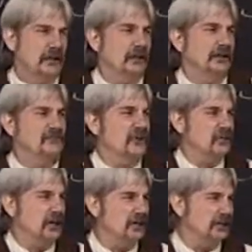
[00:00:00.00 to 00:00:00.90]
our, it's
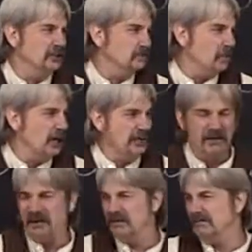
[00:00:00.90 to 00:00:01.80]
our youngest
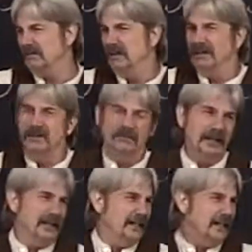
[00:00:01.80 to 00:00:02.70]
brother, and
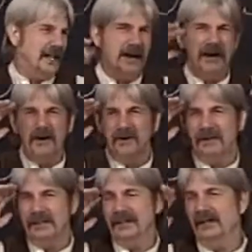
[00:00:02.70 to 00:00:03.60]
we didn't know,
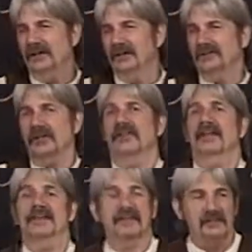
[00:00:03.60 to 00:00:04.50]
and you know, and so
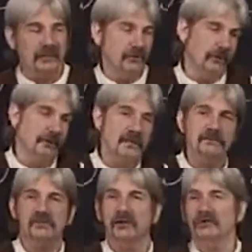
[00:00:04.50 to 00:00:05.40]
then they say, we're going to
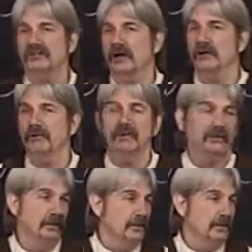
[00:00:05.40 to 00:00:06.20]
keep so and so, and